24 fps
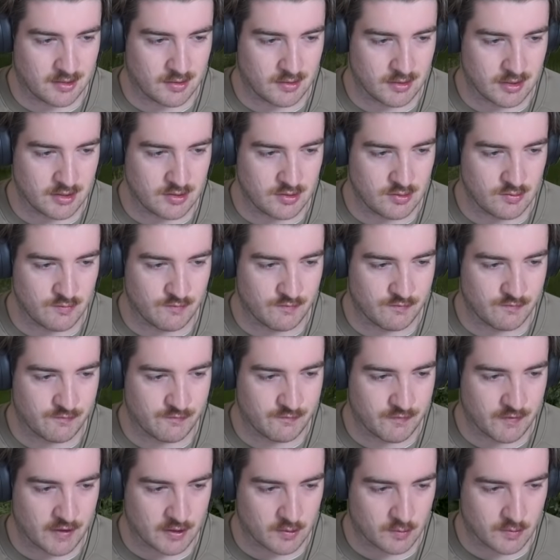you
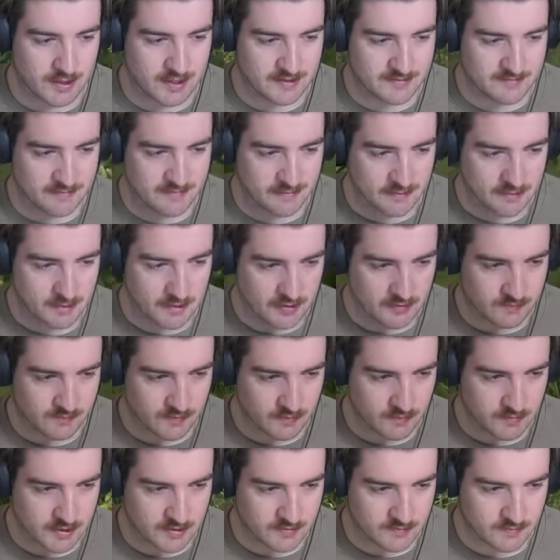fuckwit. Get
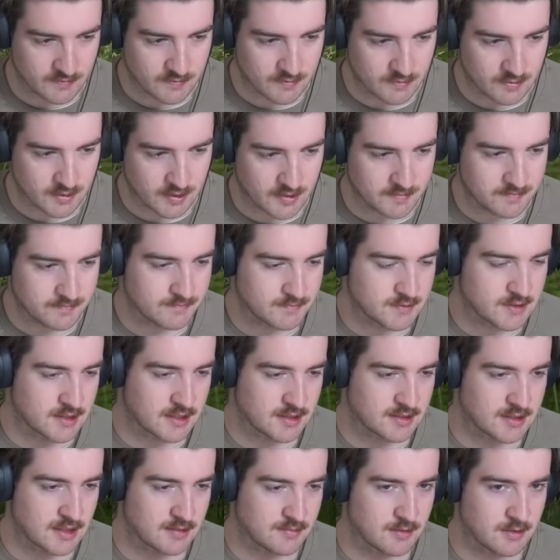through. Okay, it's
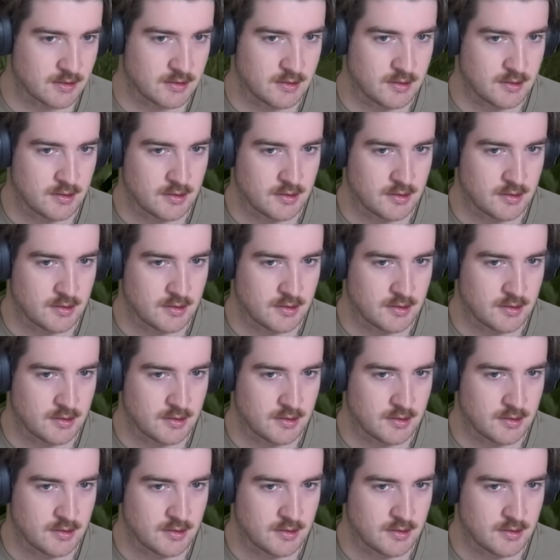not terrible.